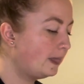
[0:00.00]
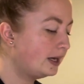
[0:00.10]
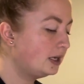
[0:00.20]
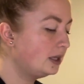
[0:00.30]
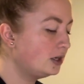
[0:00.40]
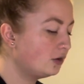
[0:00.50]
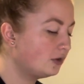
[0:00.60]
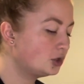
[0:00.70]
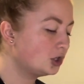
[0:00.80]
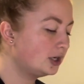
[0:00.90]
And in the near
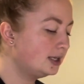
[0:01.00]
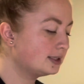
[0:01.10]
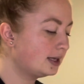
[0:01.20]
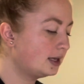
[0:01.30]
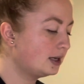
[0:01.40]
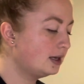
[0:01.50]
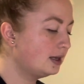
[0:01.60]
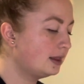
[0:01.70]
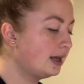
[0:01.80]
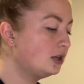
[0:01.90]
future, it's like
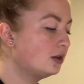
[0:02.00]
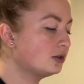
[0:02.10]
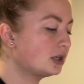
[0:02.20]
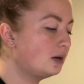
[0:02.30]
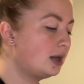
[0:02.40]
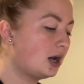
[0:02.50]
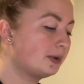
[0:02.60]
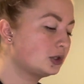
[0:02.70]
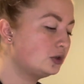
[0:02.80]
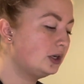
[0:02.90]
then there's going to be an
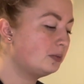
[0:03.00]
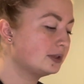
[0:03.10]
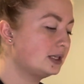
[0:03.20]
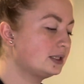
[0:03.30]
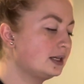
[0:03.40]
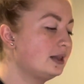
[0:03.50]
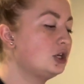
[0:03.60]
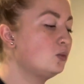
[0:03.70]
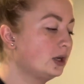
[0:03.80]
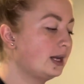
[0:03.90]
opportunity presented and then
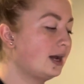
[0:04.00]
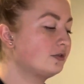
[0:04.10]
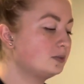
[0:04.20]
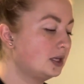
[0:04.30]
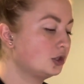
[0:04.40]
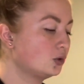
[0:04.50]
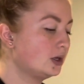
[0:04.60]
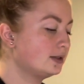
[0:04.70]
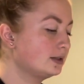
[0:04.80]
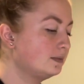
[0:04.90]
you really have to make the
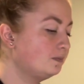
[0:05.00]
choice.